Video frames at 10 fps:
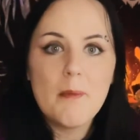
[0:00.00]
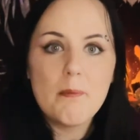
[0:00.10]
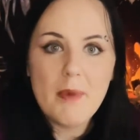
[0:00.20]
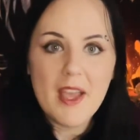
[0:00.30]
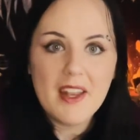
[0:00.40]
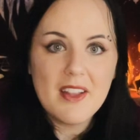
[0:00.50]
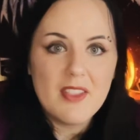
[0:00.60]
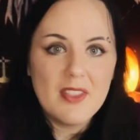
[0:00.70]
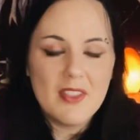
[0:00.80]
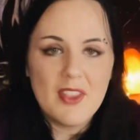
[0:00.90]
But
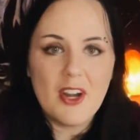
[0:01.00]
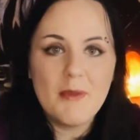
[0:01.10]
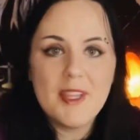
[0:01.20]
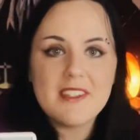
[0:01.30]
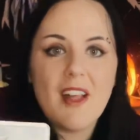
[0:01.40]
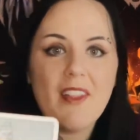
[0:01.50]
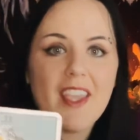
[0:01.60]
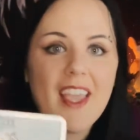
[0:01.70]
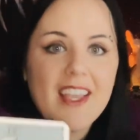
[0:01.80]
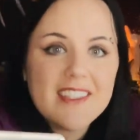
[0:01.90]
the hermit is not
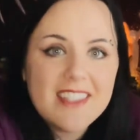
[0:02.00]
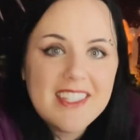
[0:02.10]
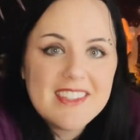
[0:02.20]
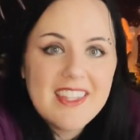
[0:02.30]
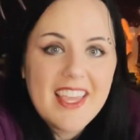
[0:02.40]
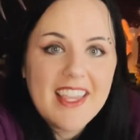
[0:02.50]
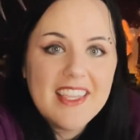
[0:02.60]
looking at his light.